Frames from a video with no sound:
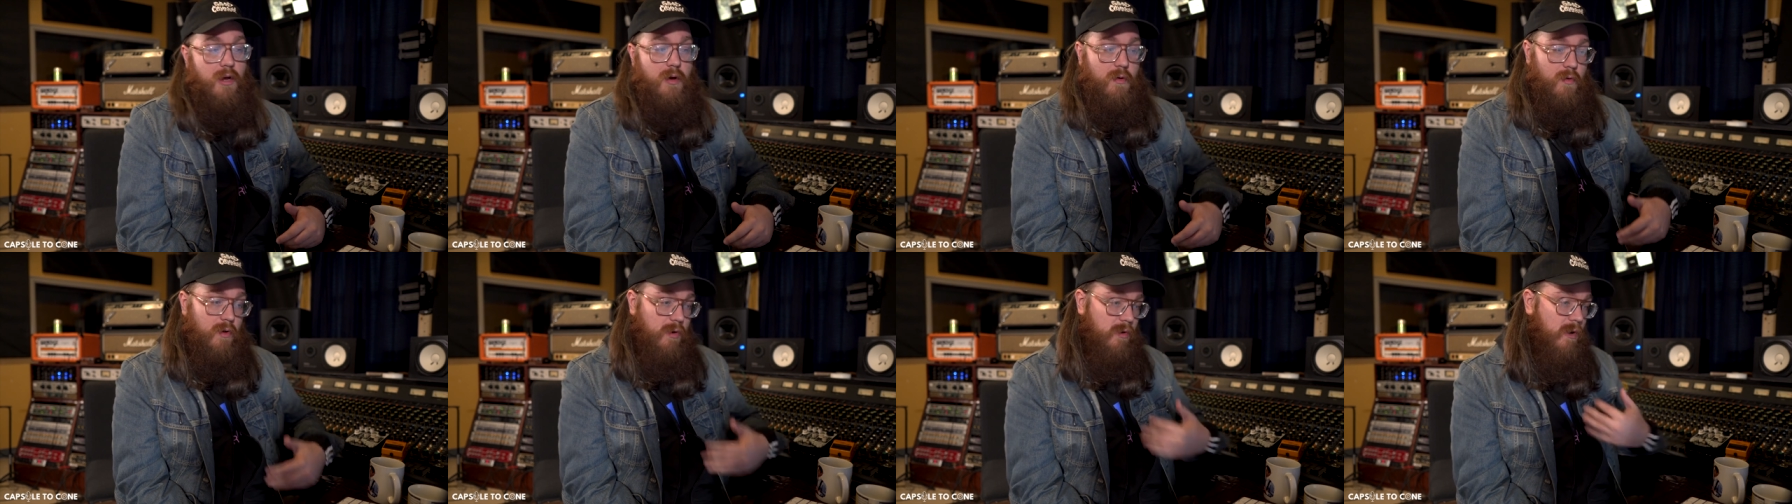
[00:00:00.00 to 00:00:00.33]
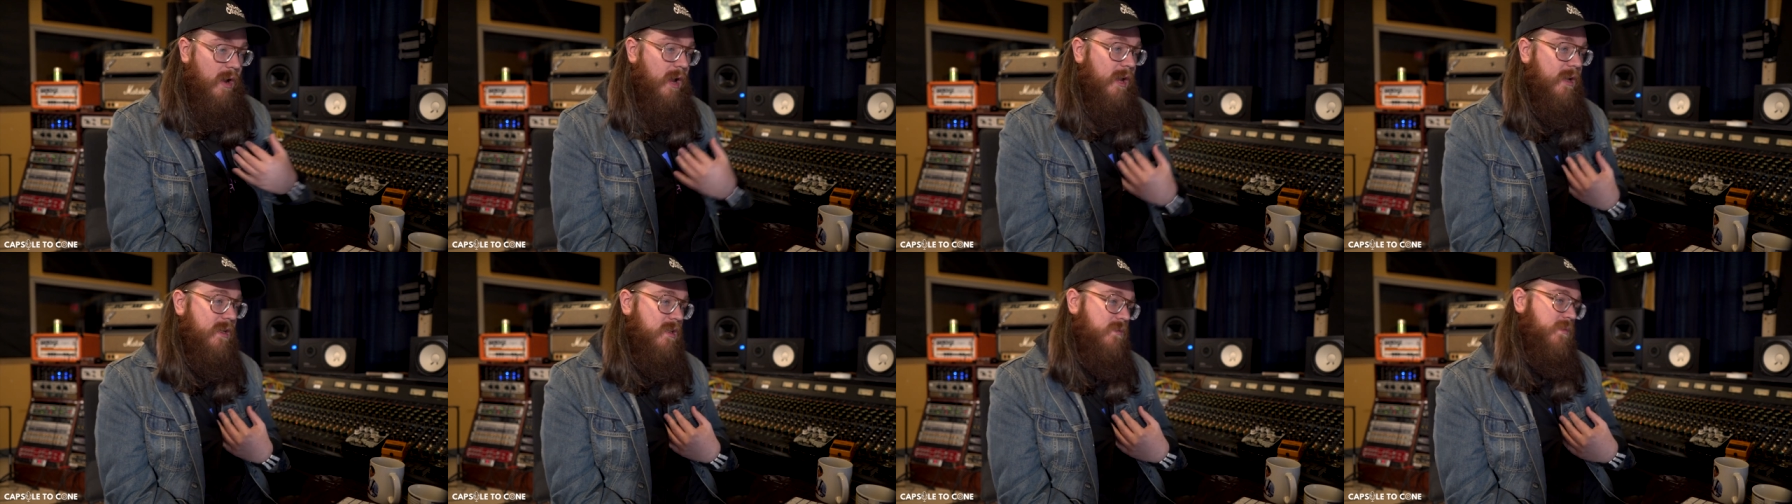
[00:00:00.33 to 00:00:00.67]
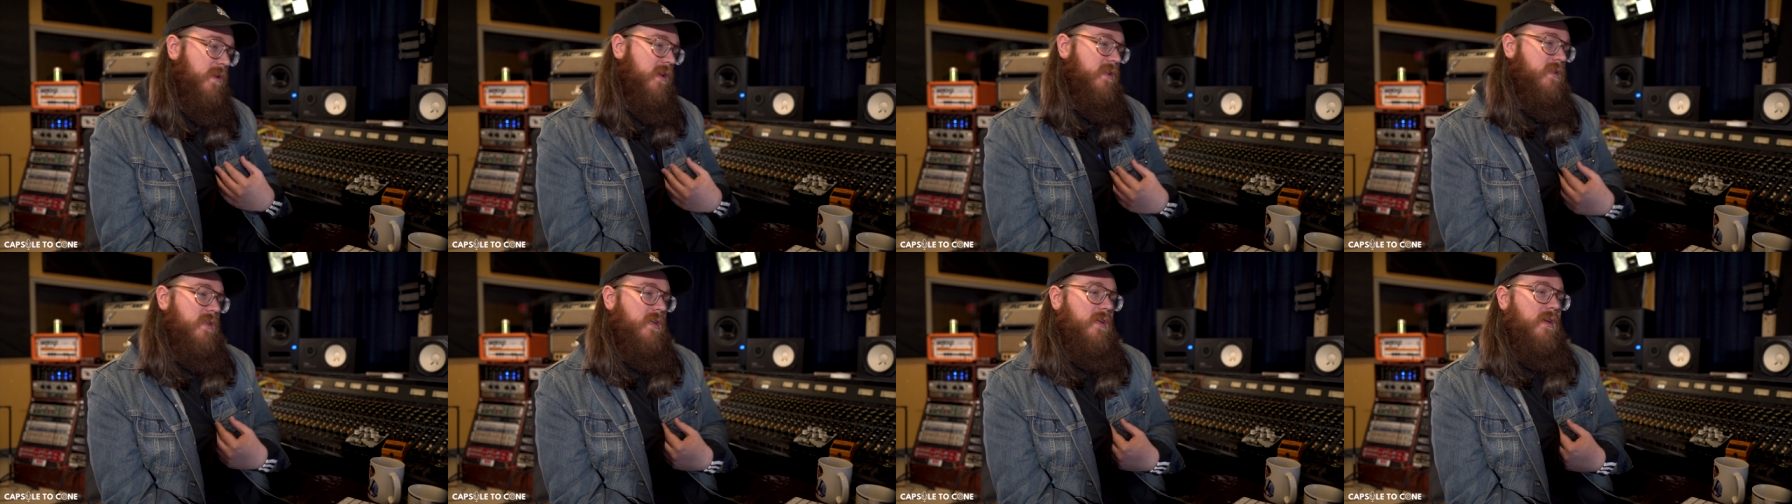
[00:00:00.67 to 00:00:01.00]
What do I
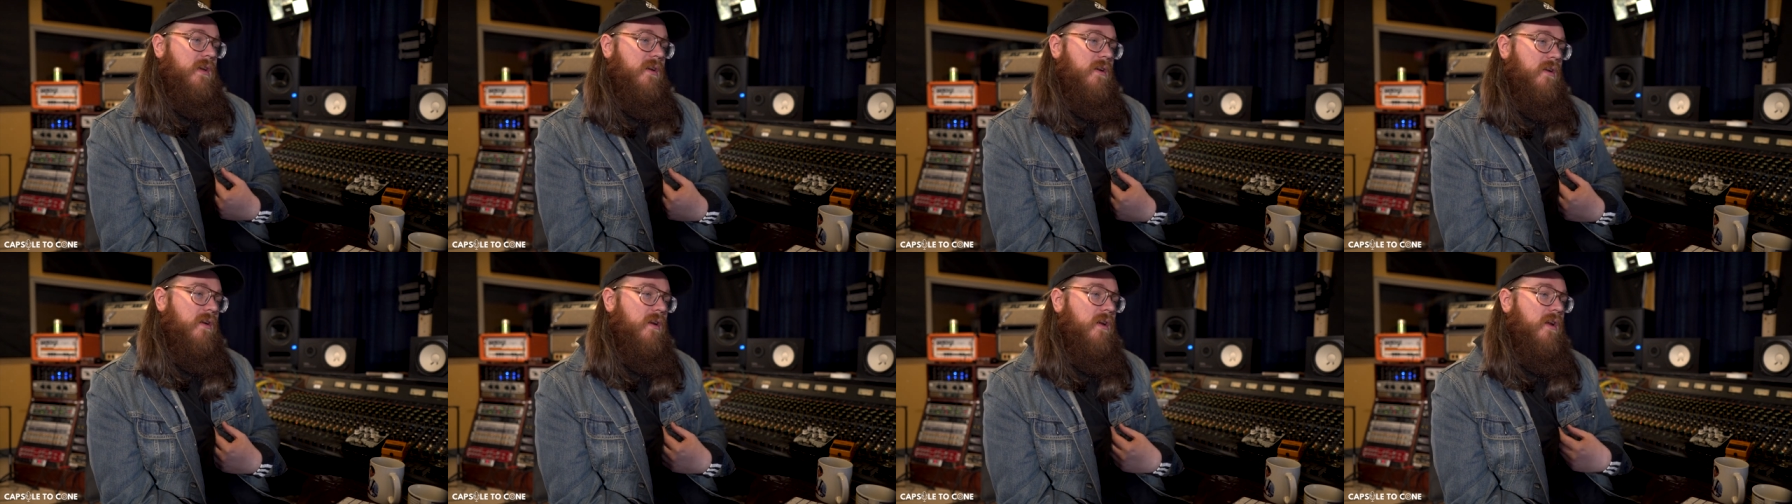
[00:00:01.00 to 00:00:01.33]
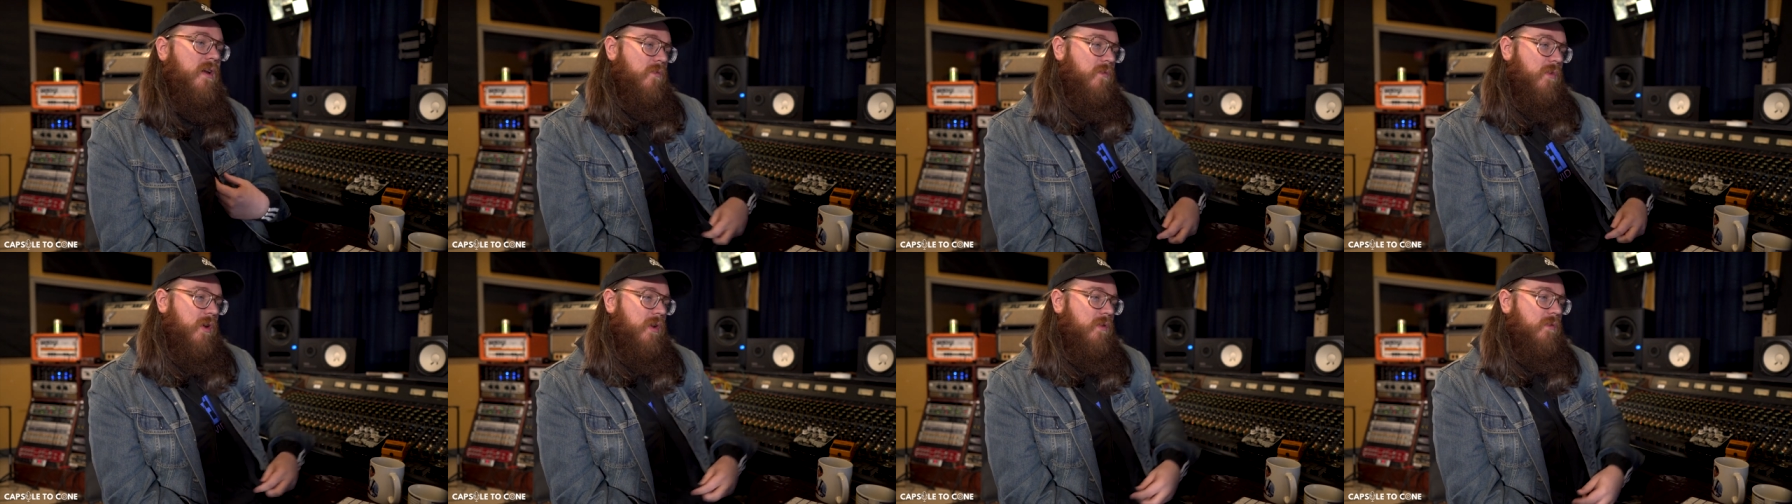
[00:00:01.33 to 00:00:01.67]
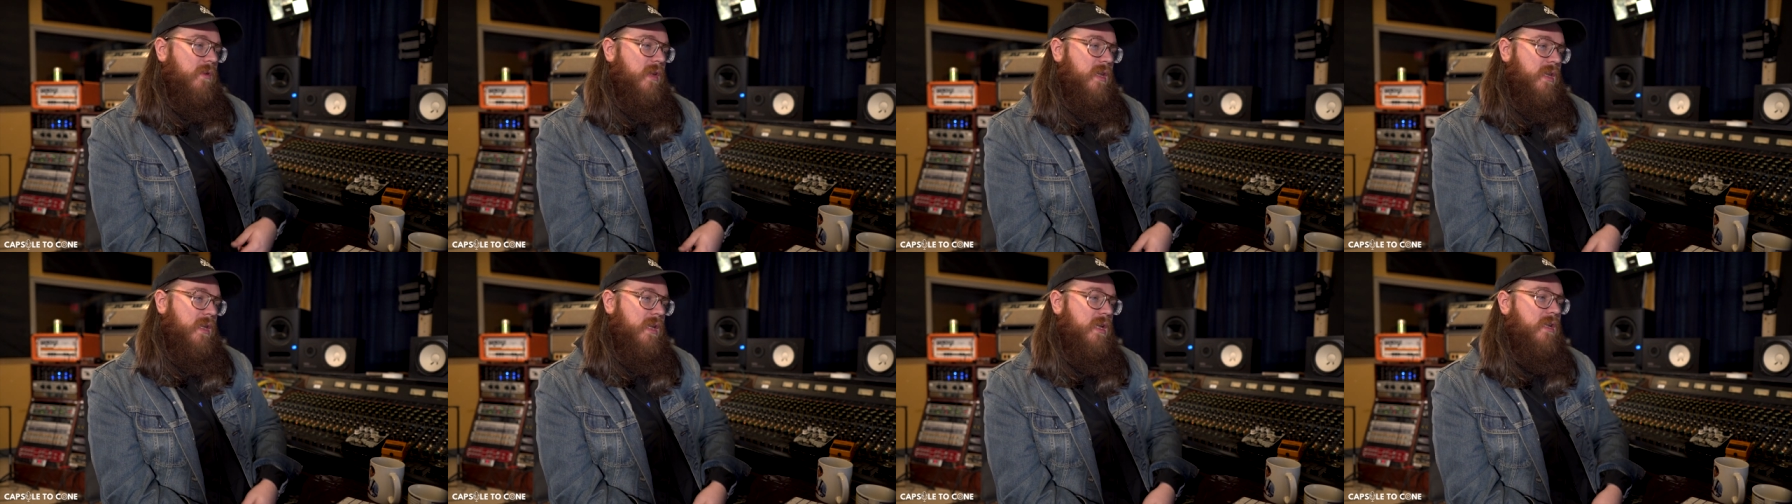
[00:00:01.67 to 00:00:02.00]
expect to hear? What do
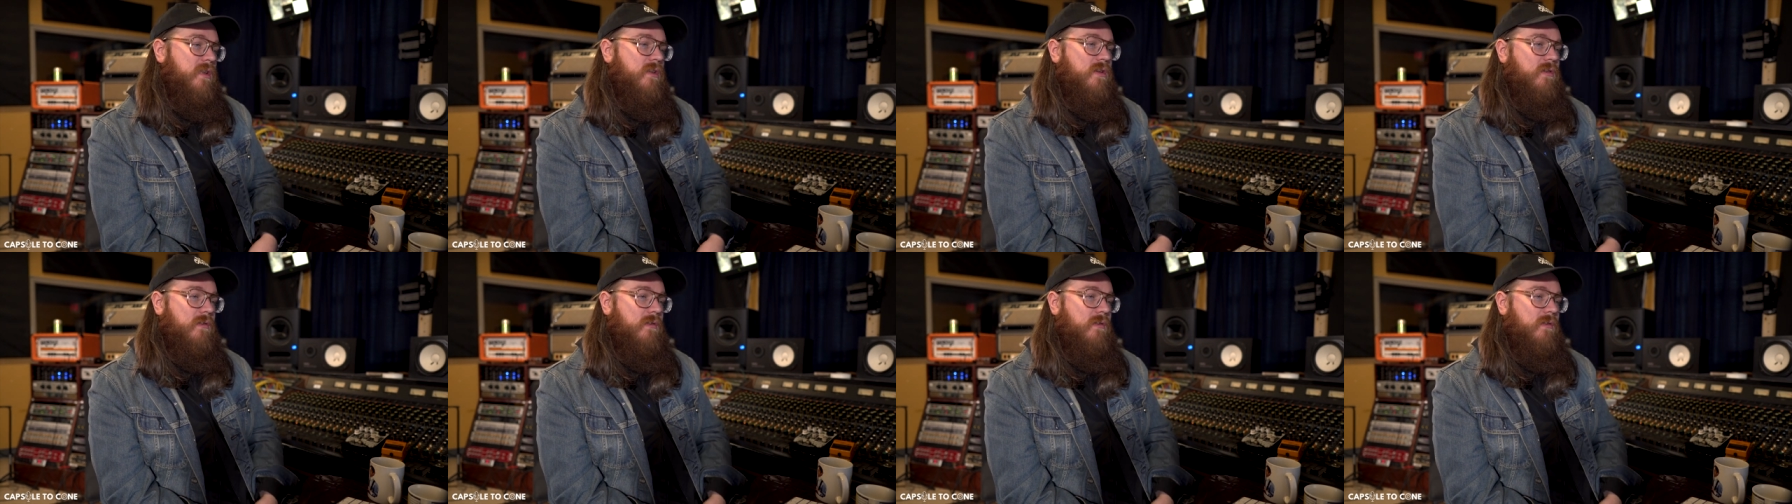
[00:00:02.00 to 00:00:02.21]
we need